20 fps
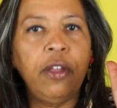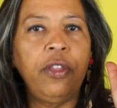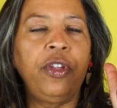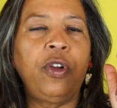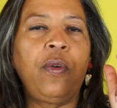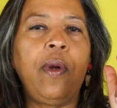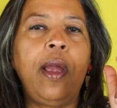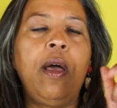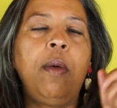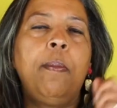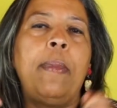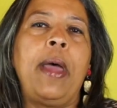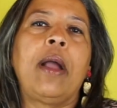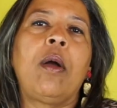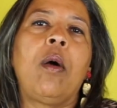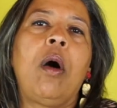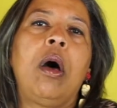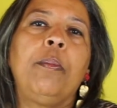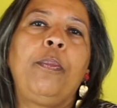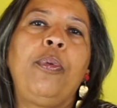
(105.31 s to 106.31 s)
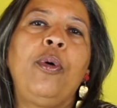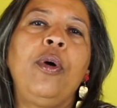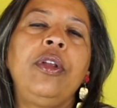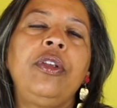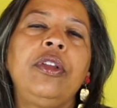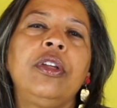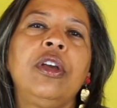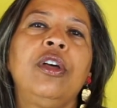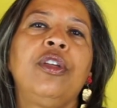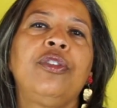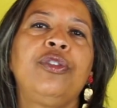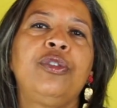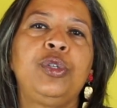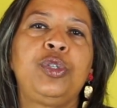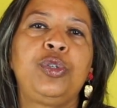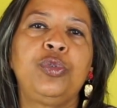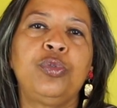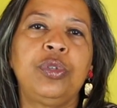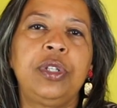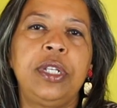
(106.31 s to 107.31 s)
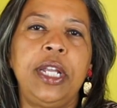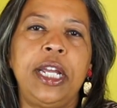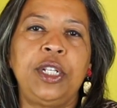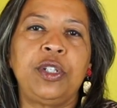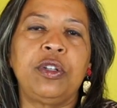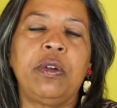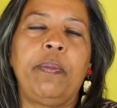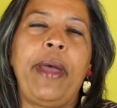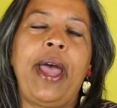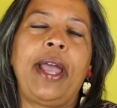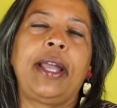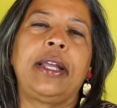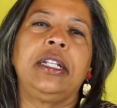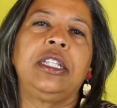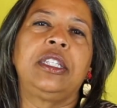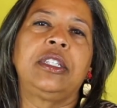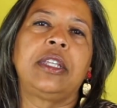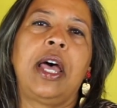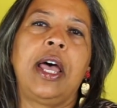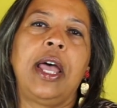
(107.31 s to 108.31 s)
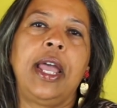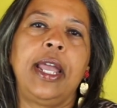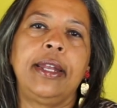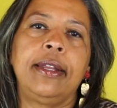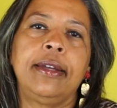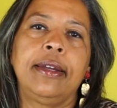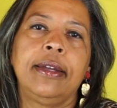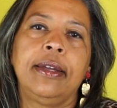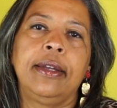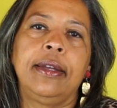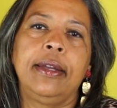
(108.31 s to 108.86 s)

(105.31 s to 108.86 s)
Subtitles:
the crown back on, put the jeweled nature back inside,